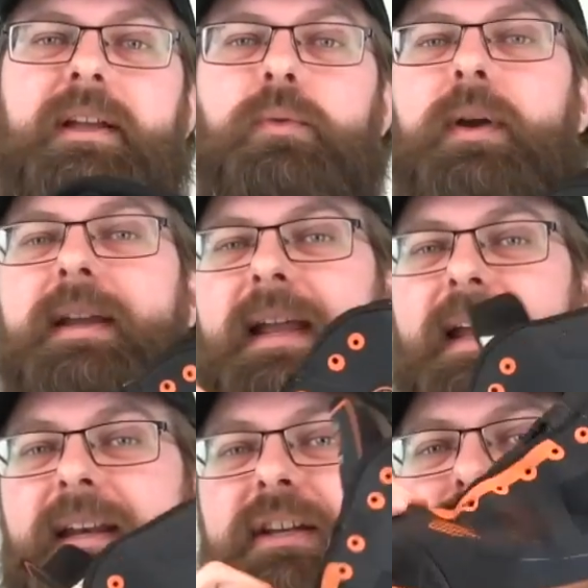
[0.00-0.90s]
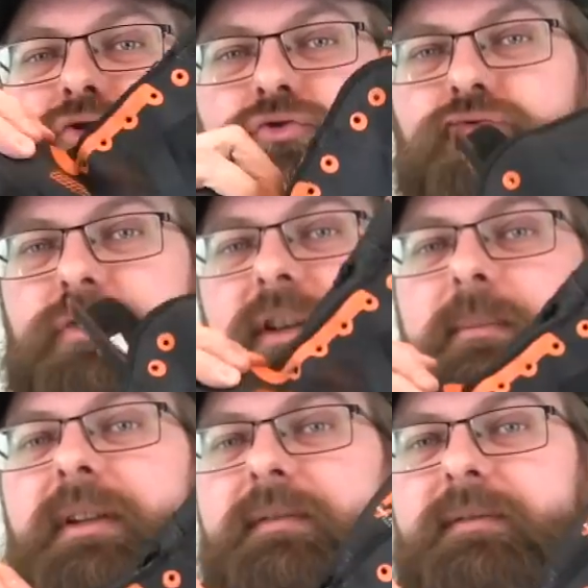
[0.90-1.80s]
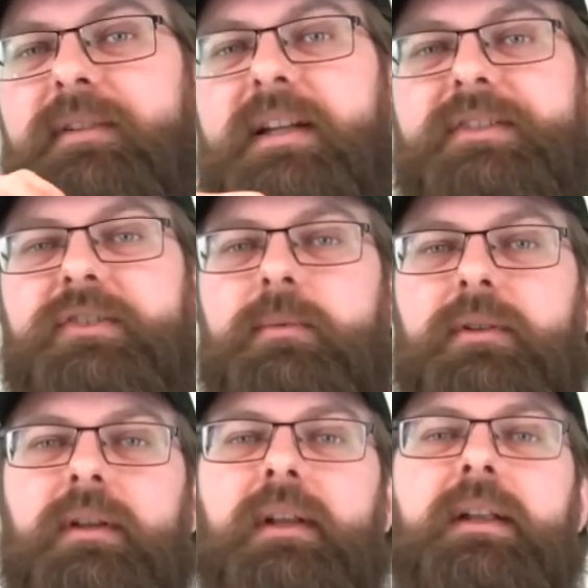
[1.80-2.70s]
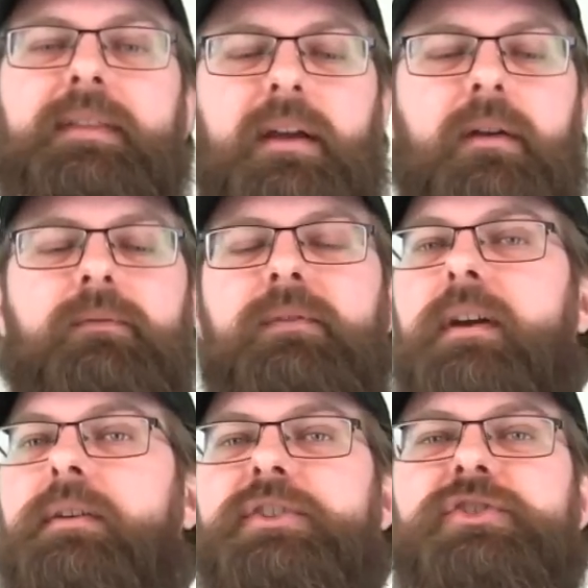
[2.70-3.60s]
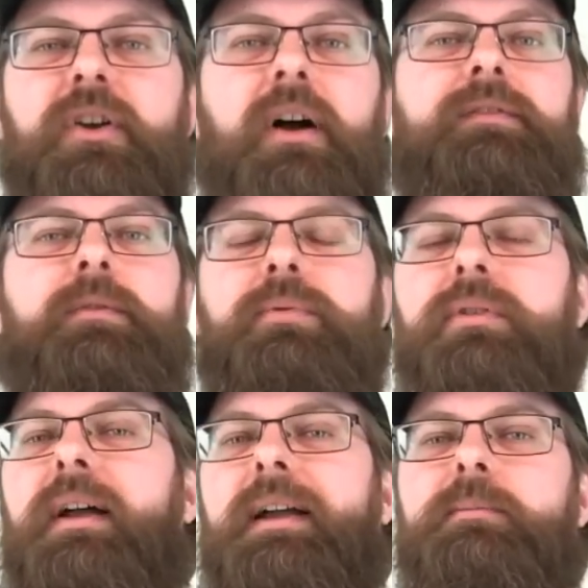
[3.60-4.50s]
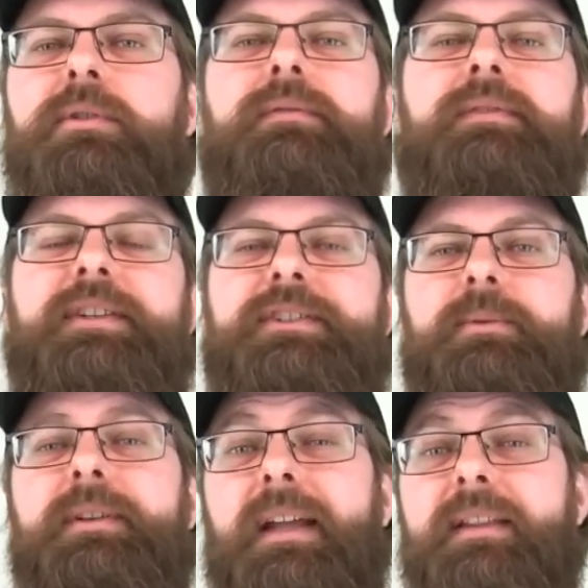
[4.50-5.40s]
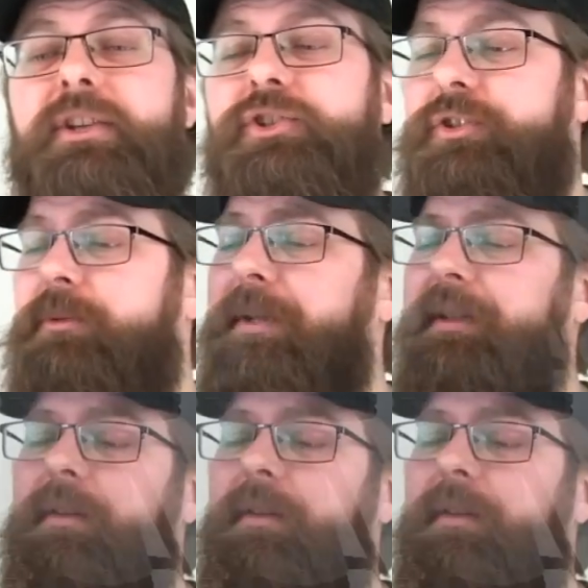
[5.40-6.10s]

lightweight and extremely flexible. They are very soft, pliable, flexible, and they should be.